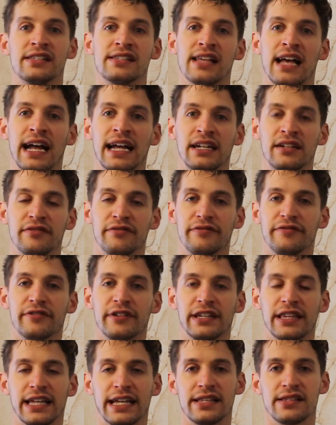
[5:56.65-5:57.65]
side of
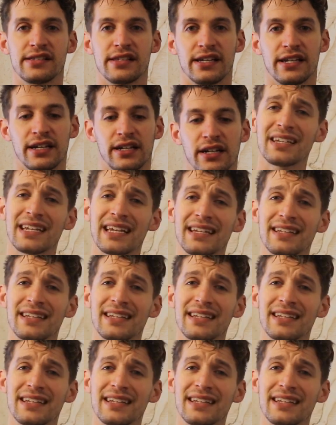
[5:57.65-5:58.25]
freelancing.